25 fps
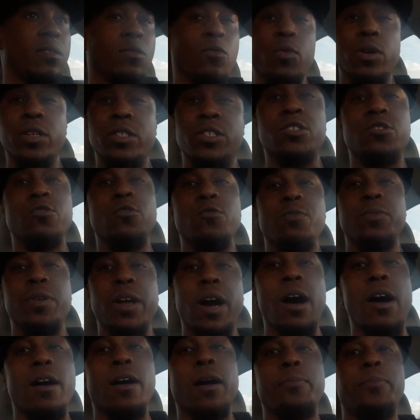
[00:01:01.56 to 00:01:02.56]
When Snoop
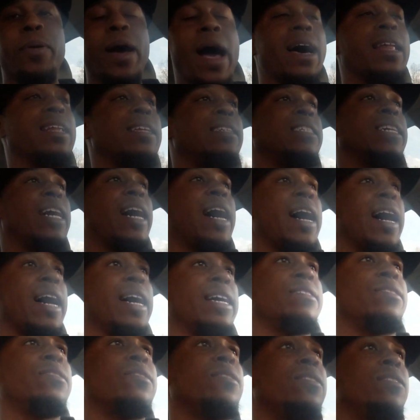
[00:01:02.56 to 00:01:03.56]
Dogg
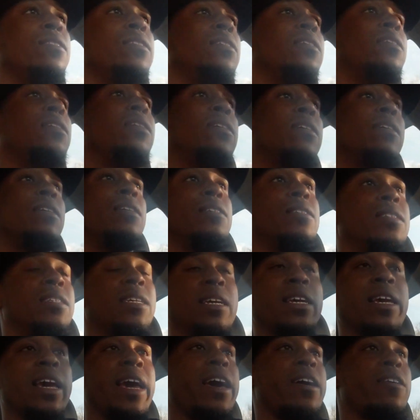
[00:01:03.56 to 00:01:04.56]
apologized
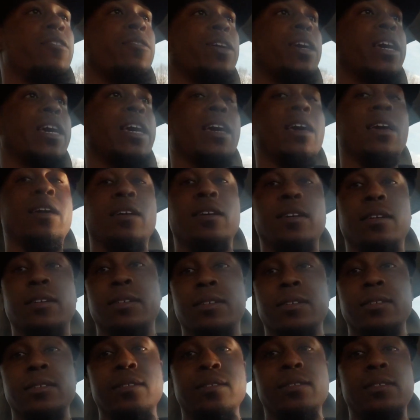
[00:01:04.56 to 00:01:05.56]
to Gayle King,
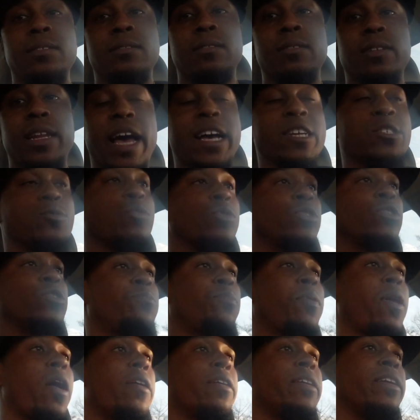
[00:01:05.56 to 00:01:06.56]
that's what
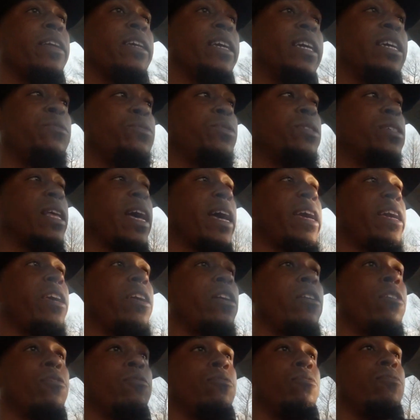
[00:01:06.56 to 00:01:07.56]
sparked it. He was like,
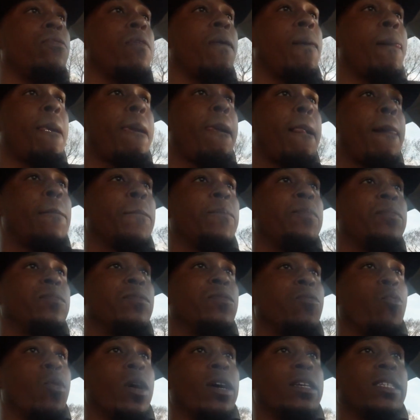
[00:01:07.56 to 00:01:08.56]
yo,
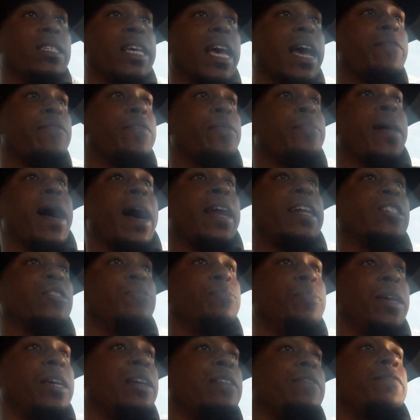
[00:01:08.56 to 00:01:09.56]
what's
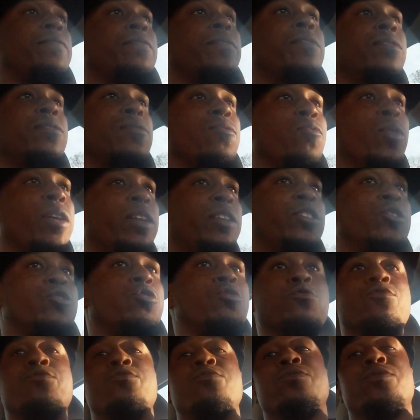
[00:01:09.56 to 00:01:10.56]
everybody's beef with the
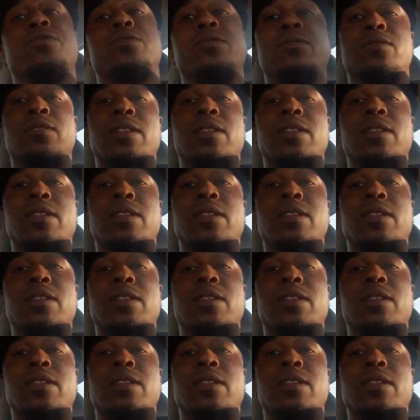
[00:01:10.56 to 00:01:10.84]
truth?